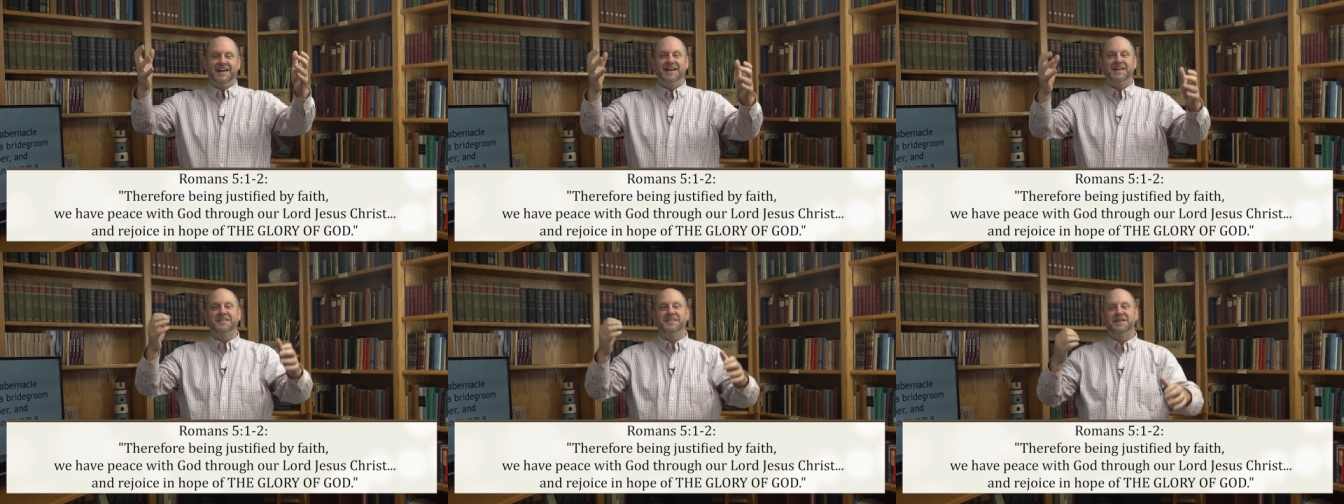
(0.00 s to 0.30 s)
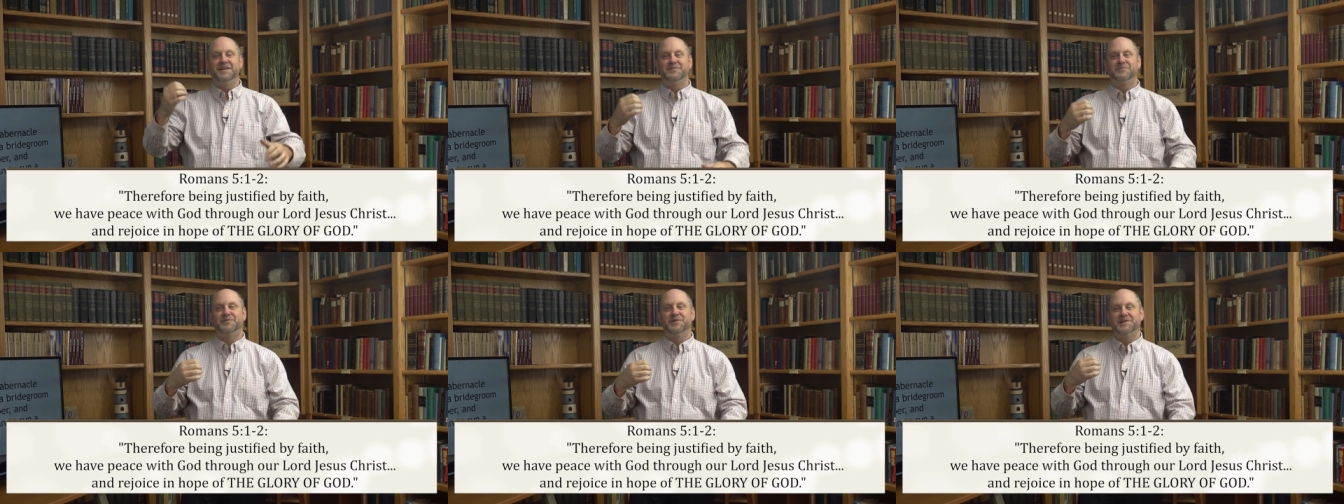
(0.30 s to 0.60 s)
and
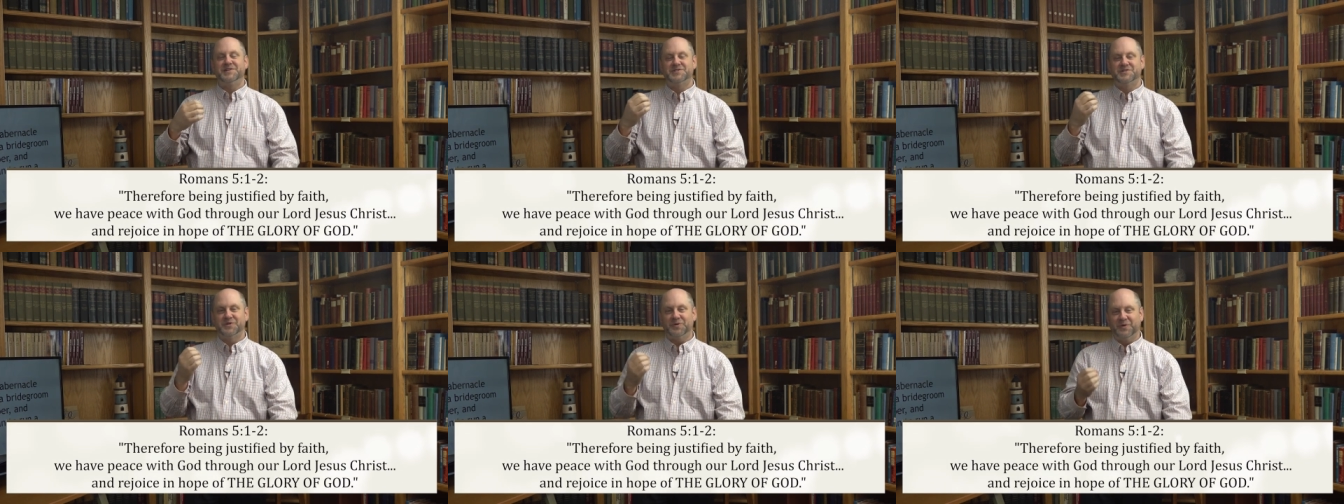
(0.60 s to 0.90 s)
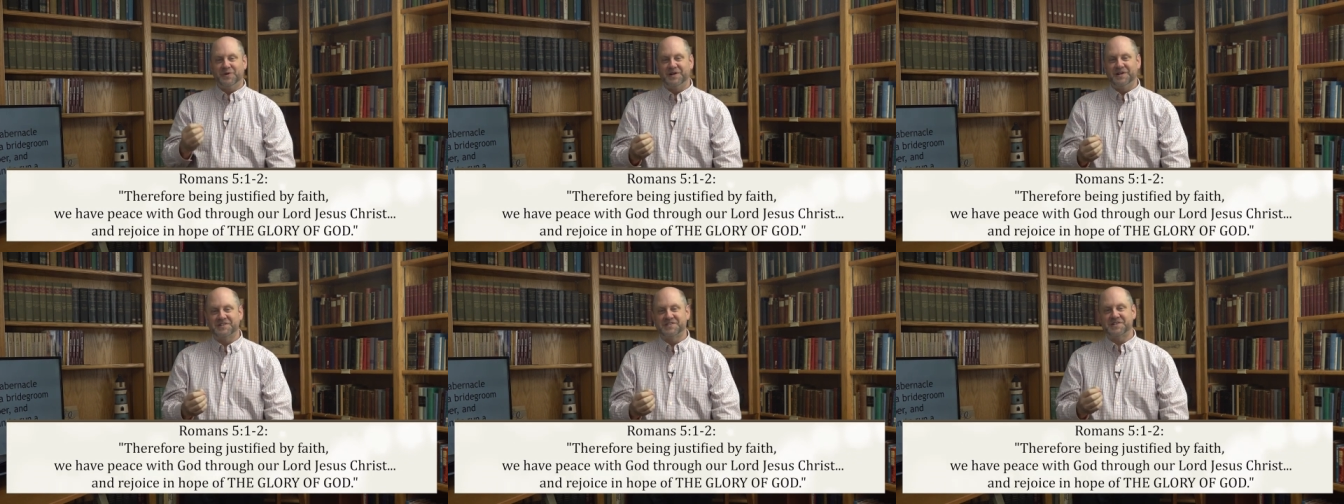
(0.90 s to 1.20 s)
then
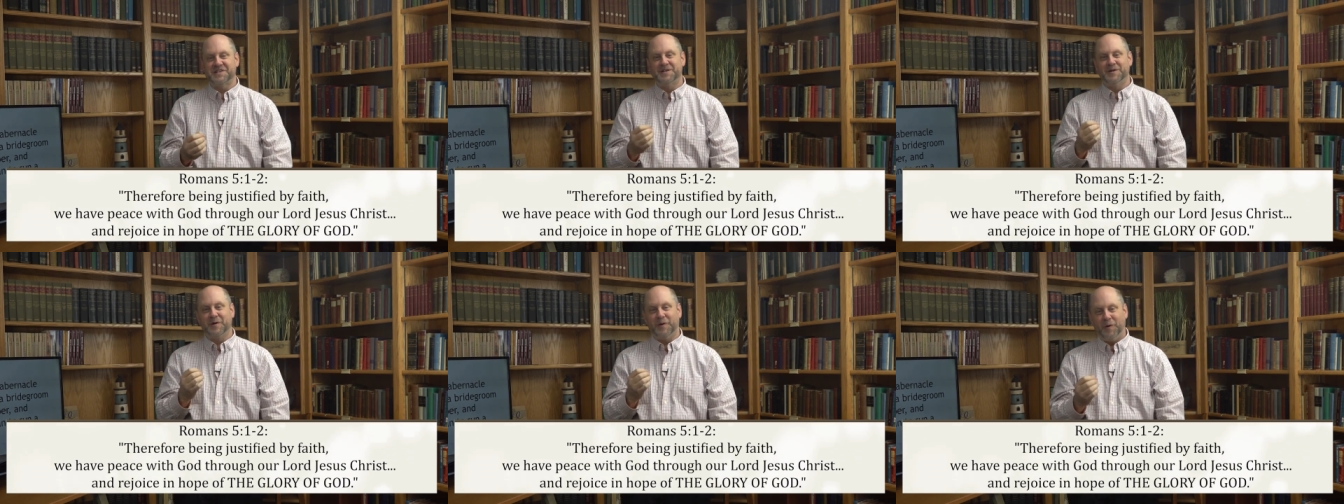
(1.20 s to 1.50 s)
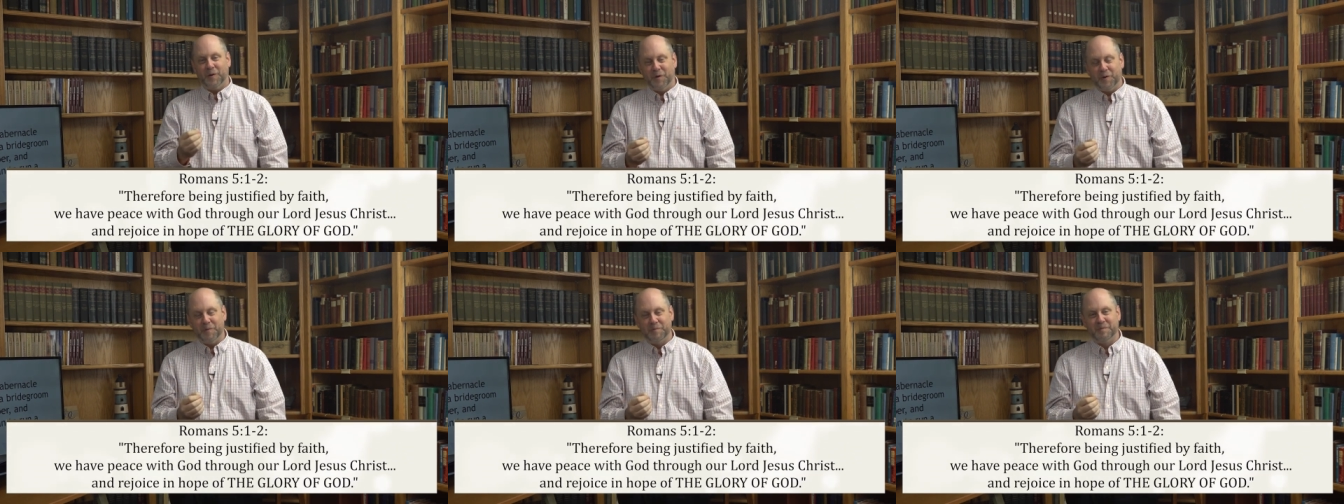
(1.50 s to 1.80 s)
rejoice in
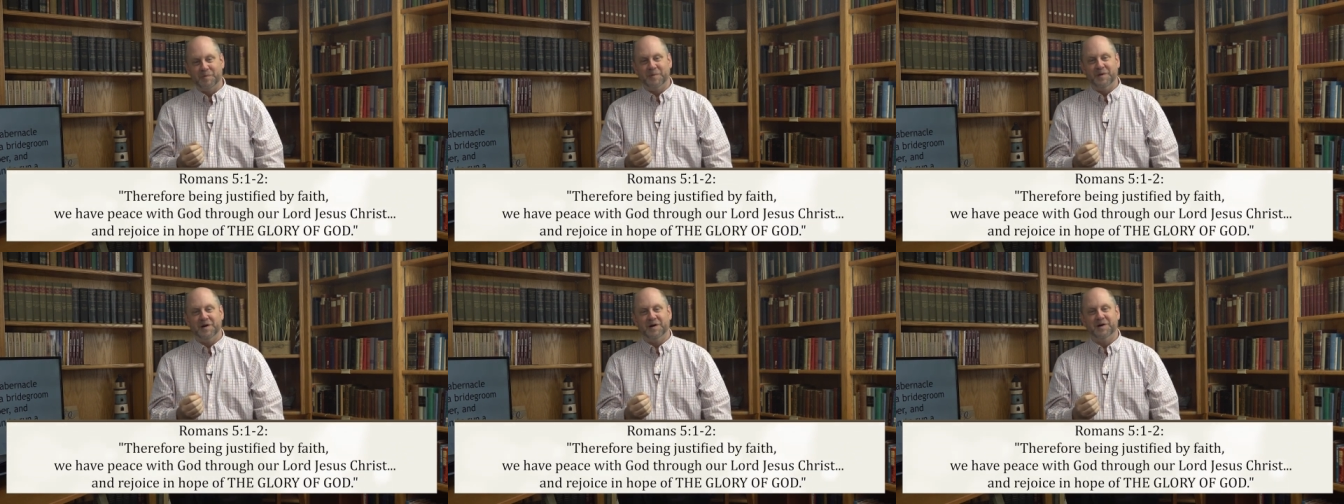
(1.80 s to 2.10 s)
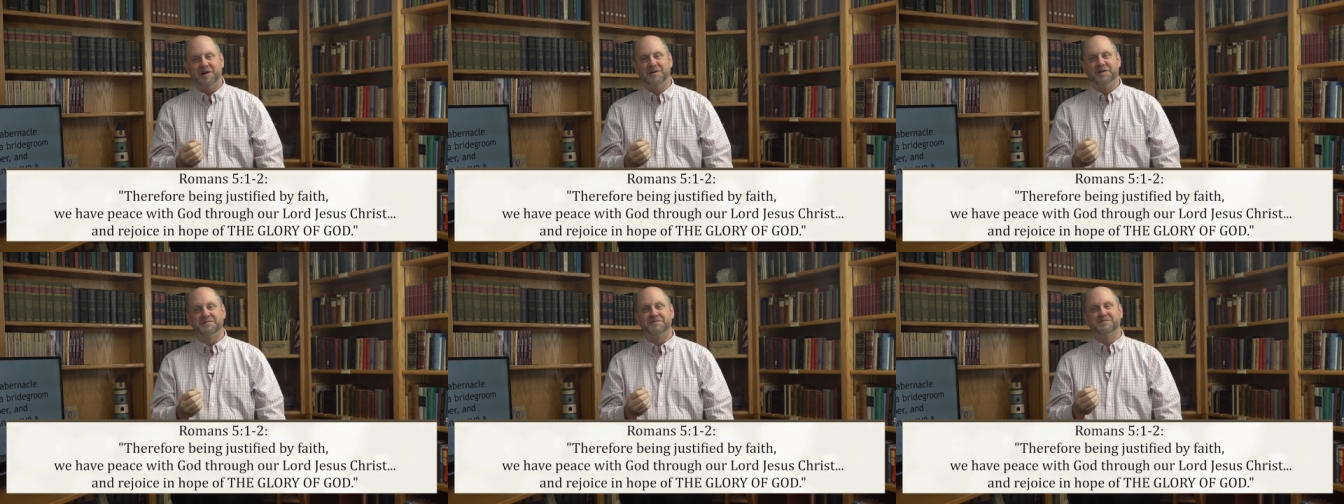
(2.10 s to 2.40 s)
hope
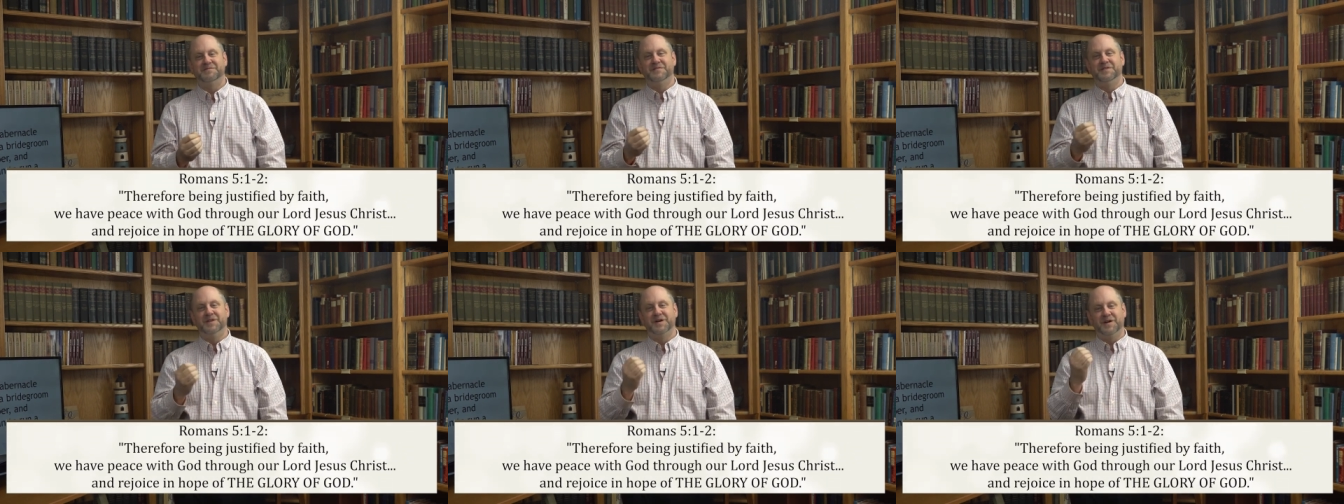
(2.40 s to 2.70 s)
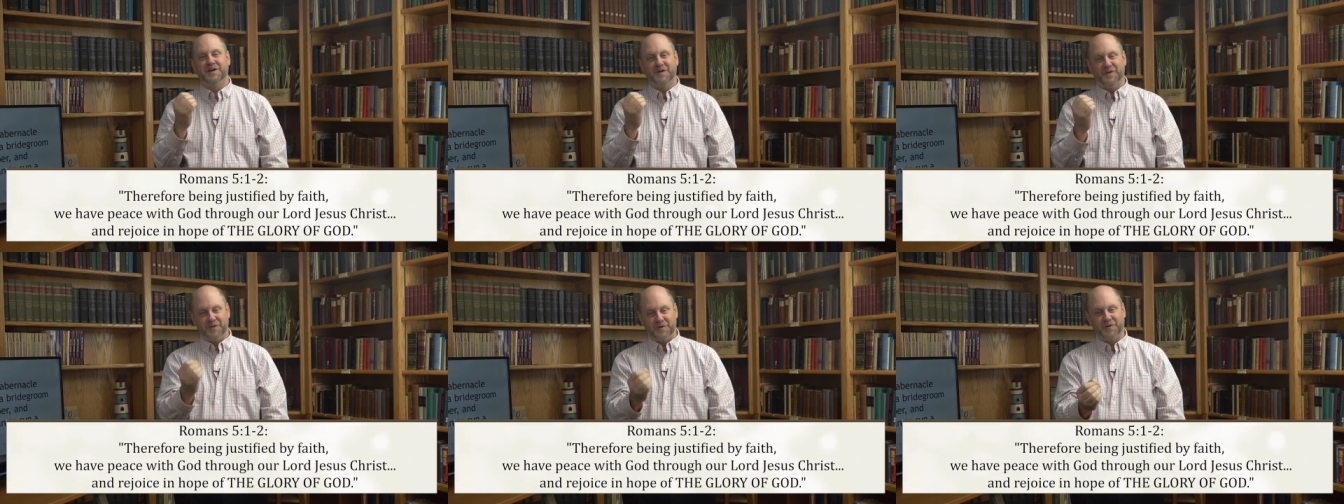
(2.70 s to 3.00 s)
of the
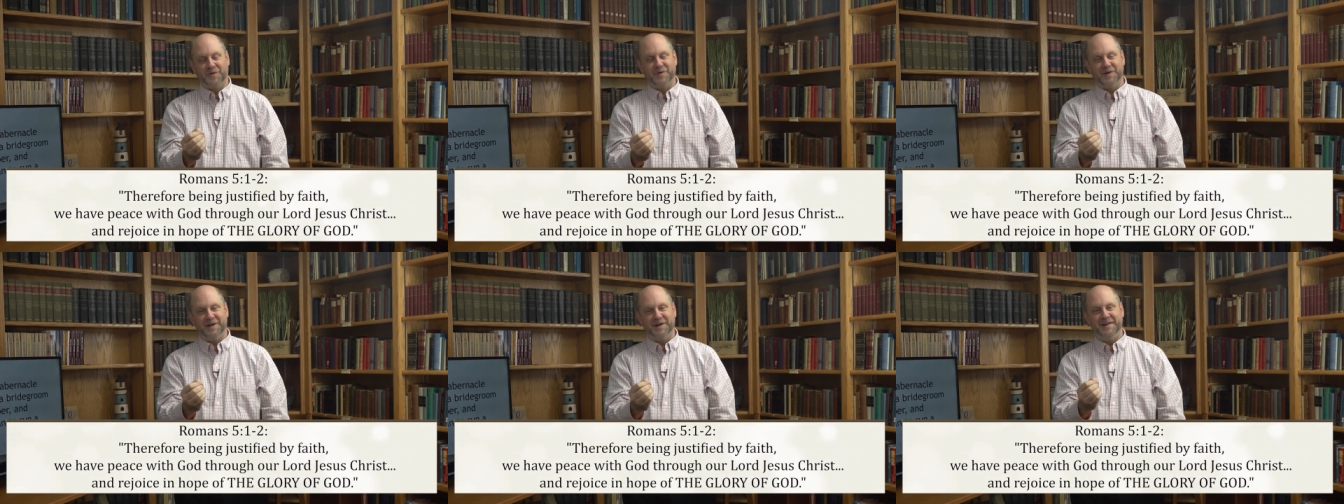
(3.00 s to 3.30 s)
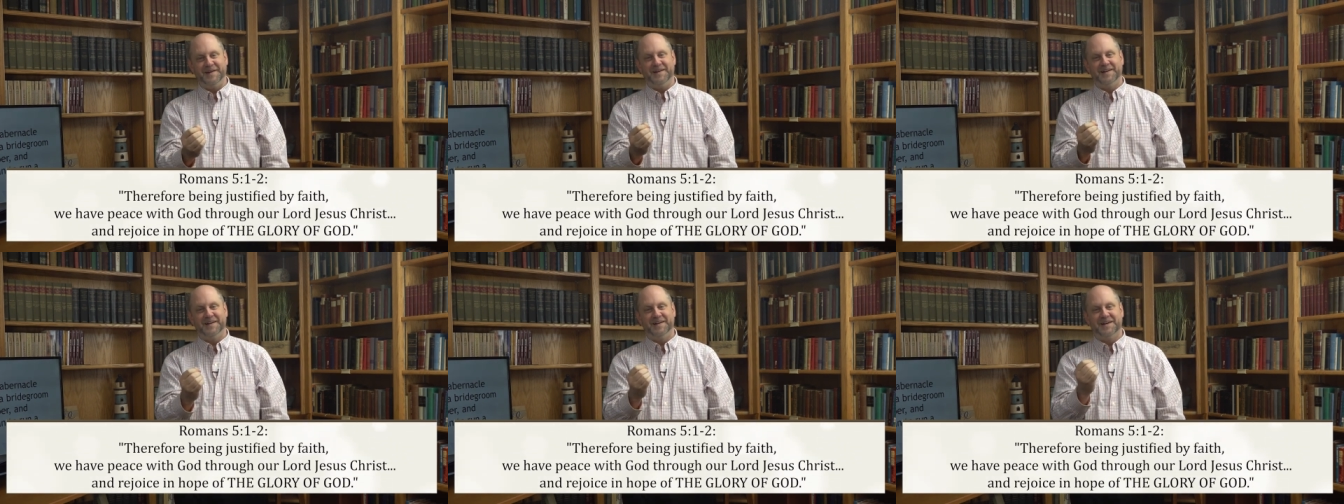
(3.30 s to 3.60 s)

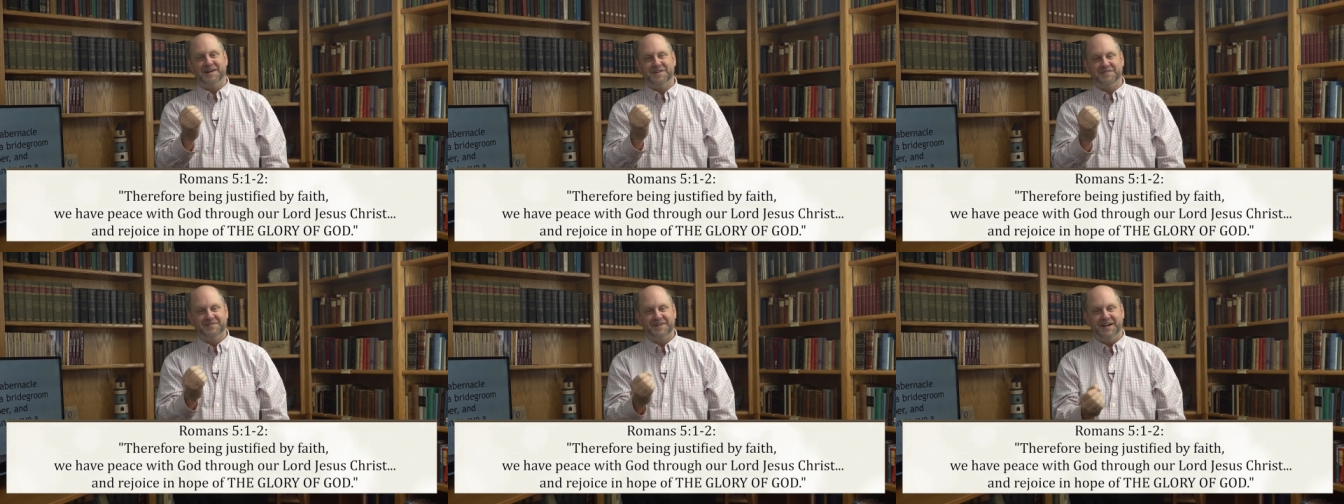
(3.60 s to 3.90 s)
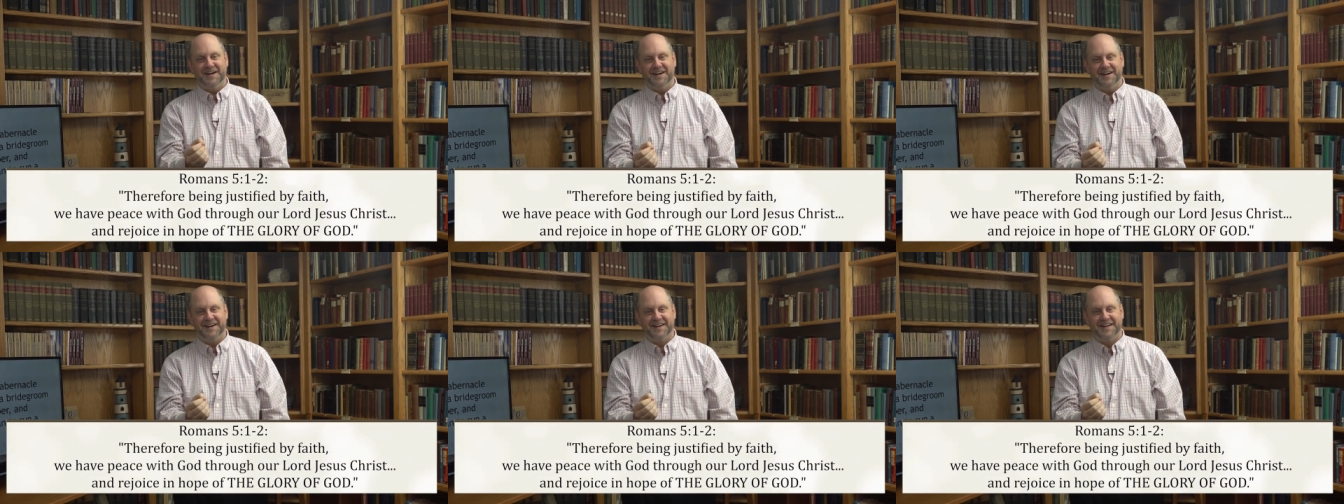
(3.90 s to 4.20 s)
glory of
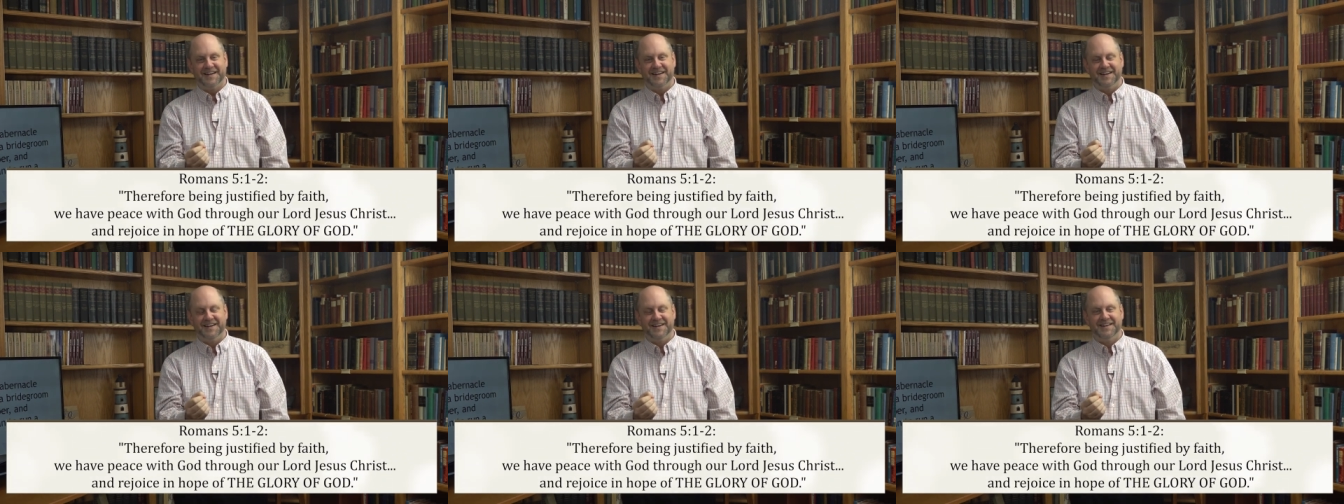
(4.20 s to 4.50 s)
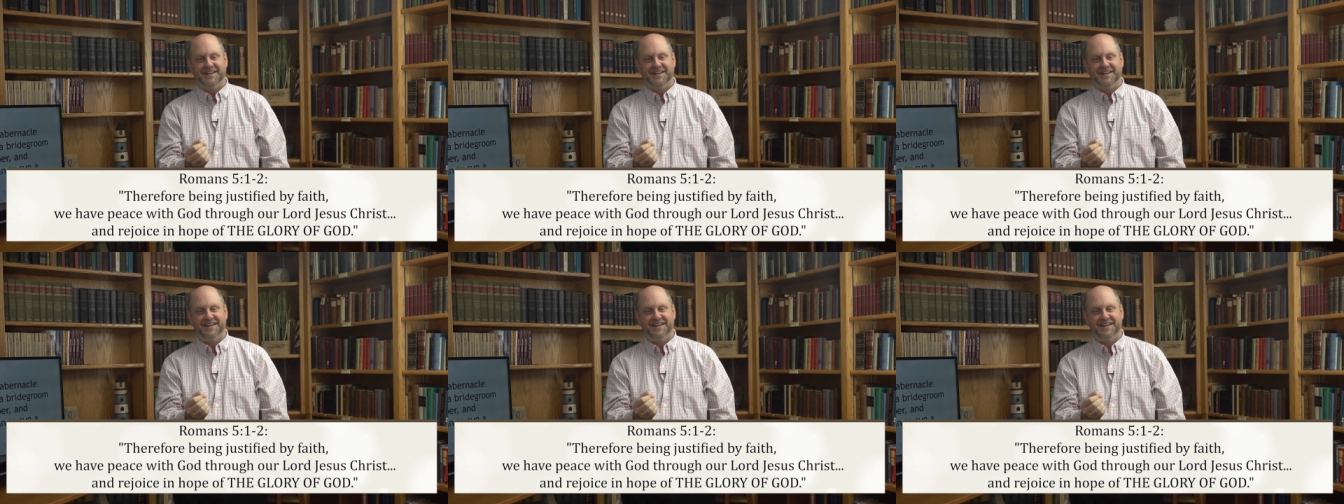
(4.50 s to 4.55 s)
God.